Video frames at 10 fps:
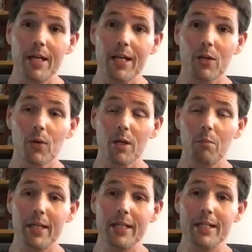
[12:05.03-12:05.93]

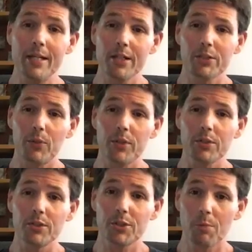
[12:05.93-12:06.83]
incredibly industrious
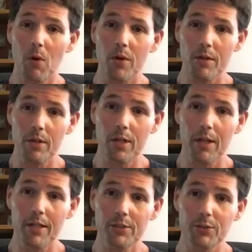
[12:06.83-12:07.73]
and smart young
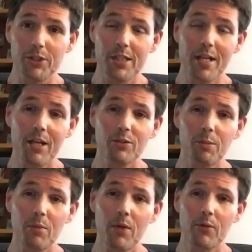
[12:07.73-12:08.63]
lady. So she tells her
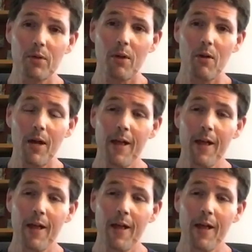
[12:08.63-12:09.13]
mother-in-law,